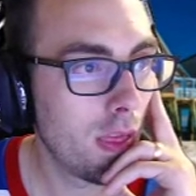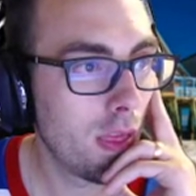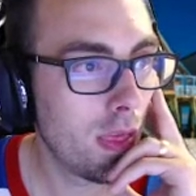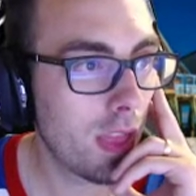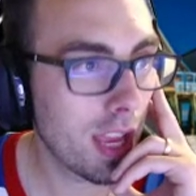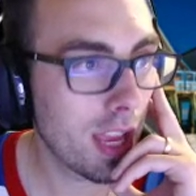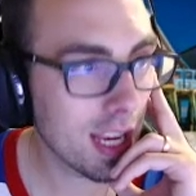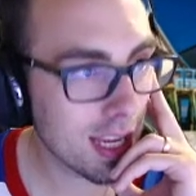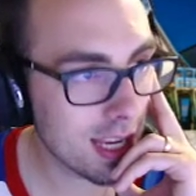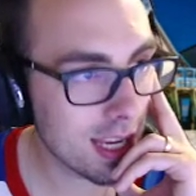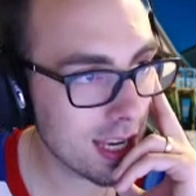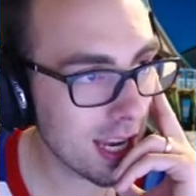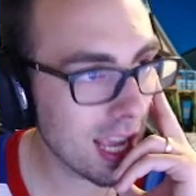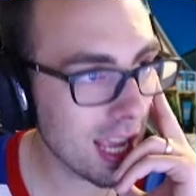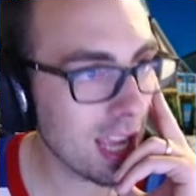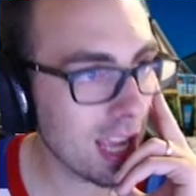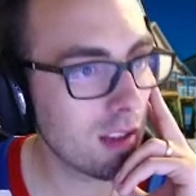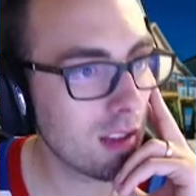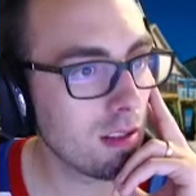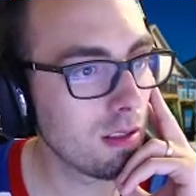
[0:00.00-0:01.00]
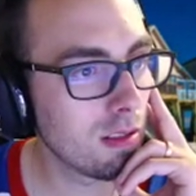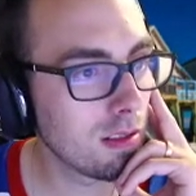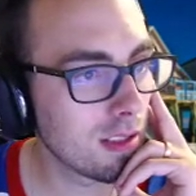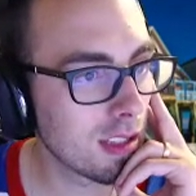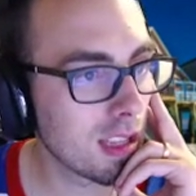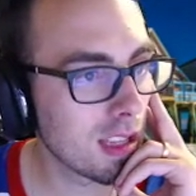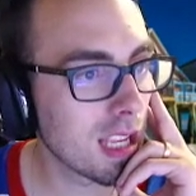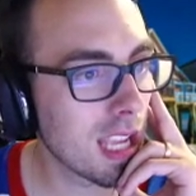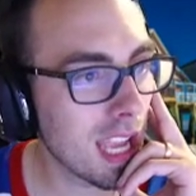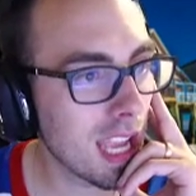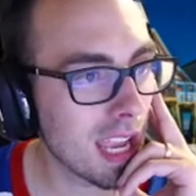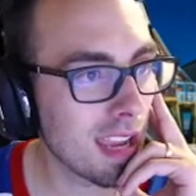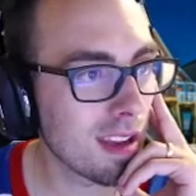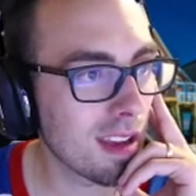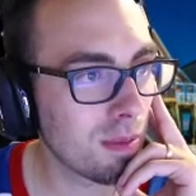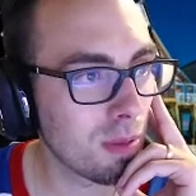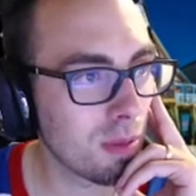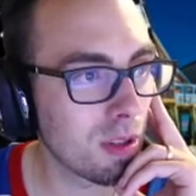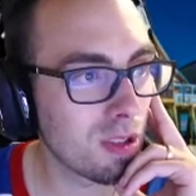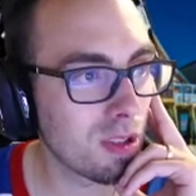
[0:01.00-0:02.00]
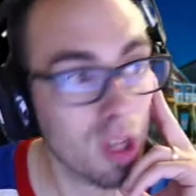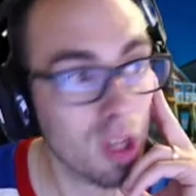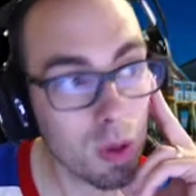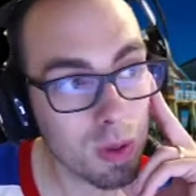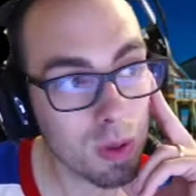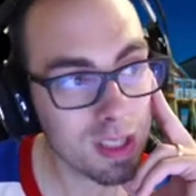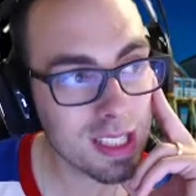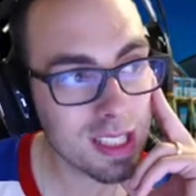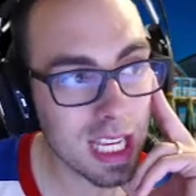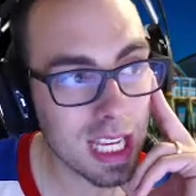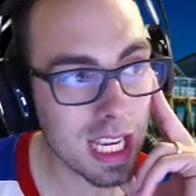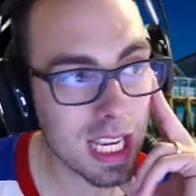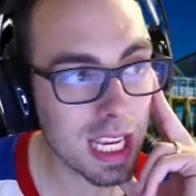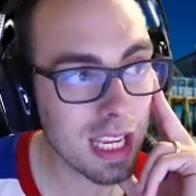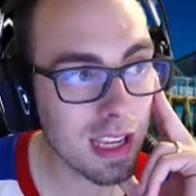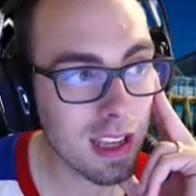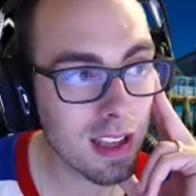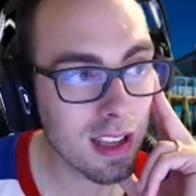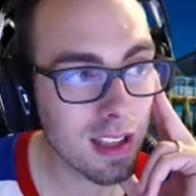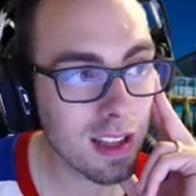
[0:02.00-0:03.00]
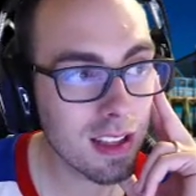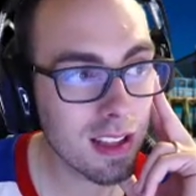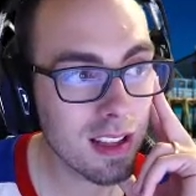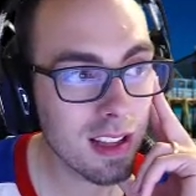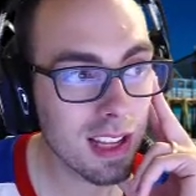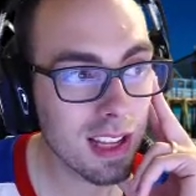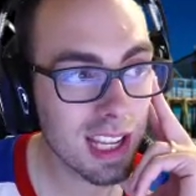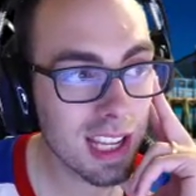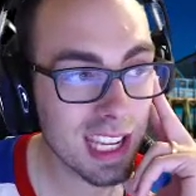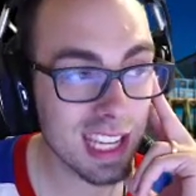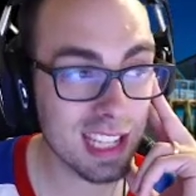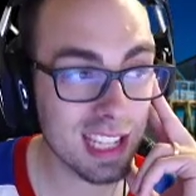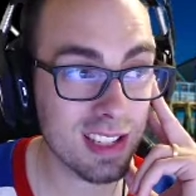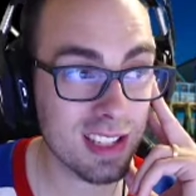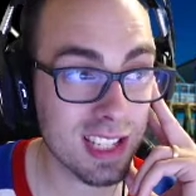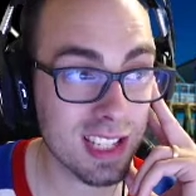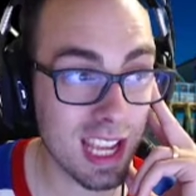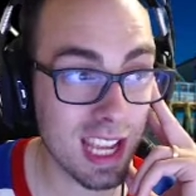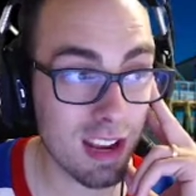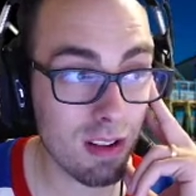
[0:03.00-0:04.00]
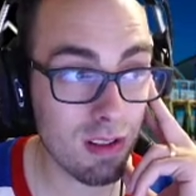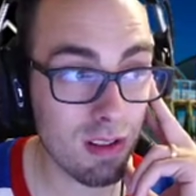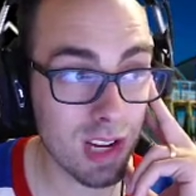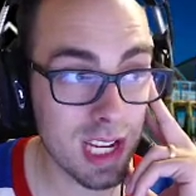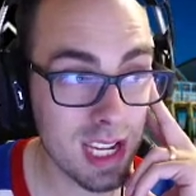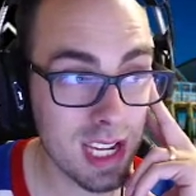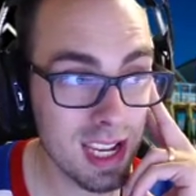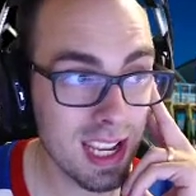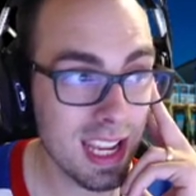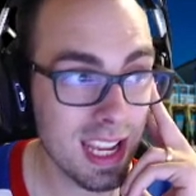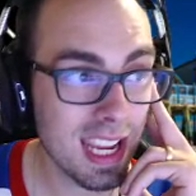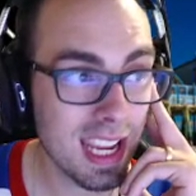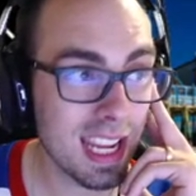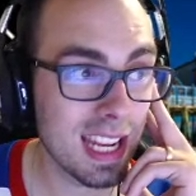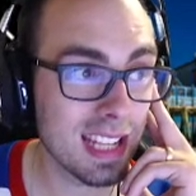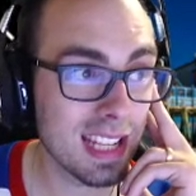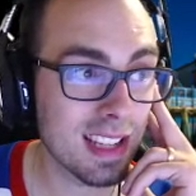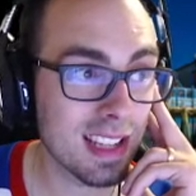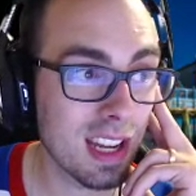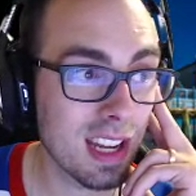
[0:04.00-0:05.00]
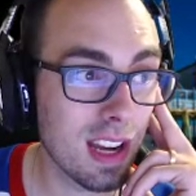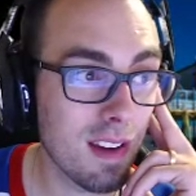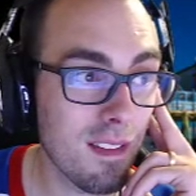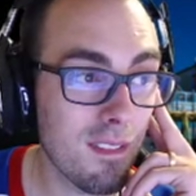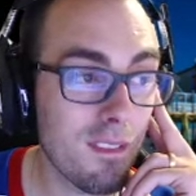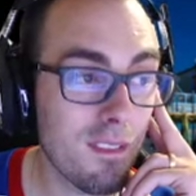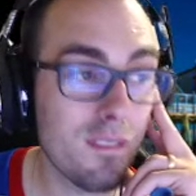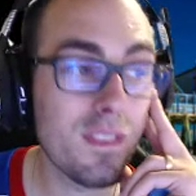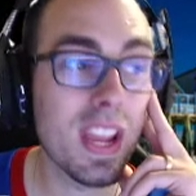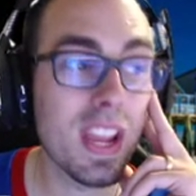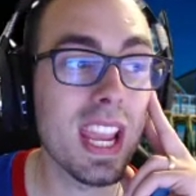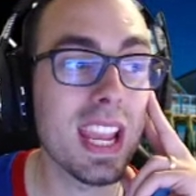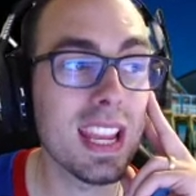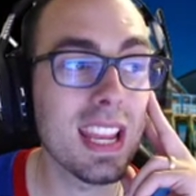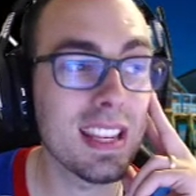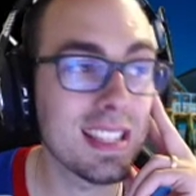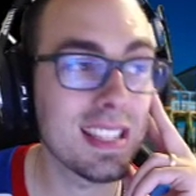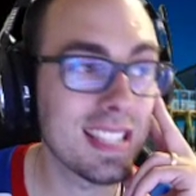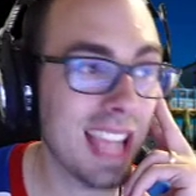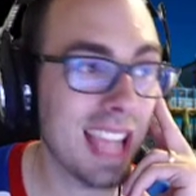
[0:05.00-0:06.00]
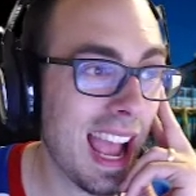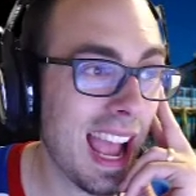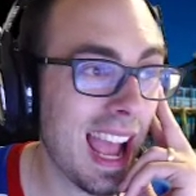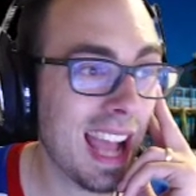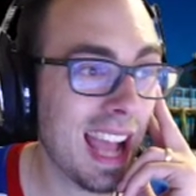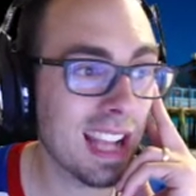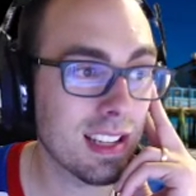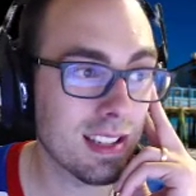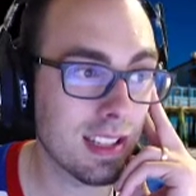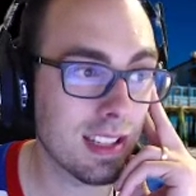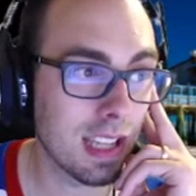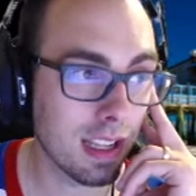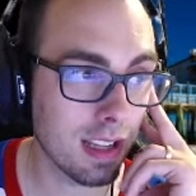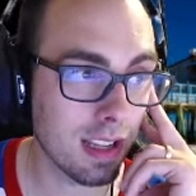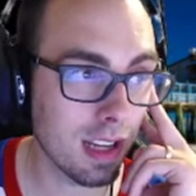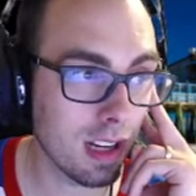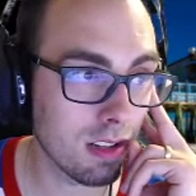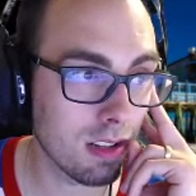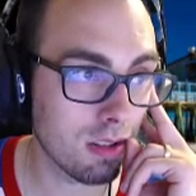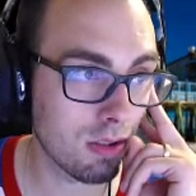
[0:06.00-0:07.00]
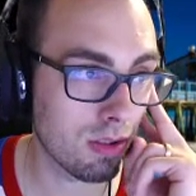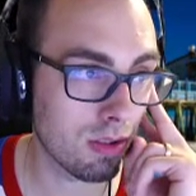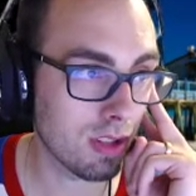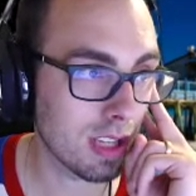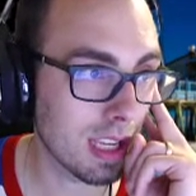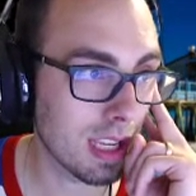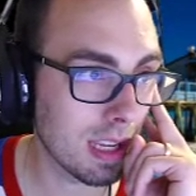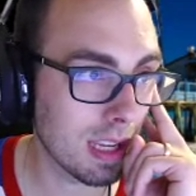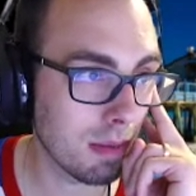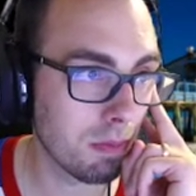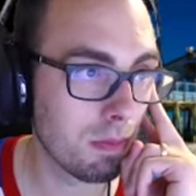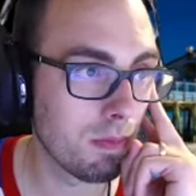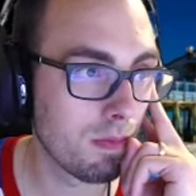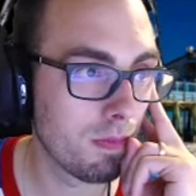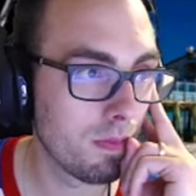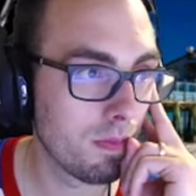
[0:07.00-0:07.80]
They nailed the animal to a T. It's scary, and it's got fantastic color scheme.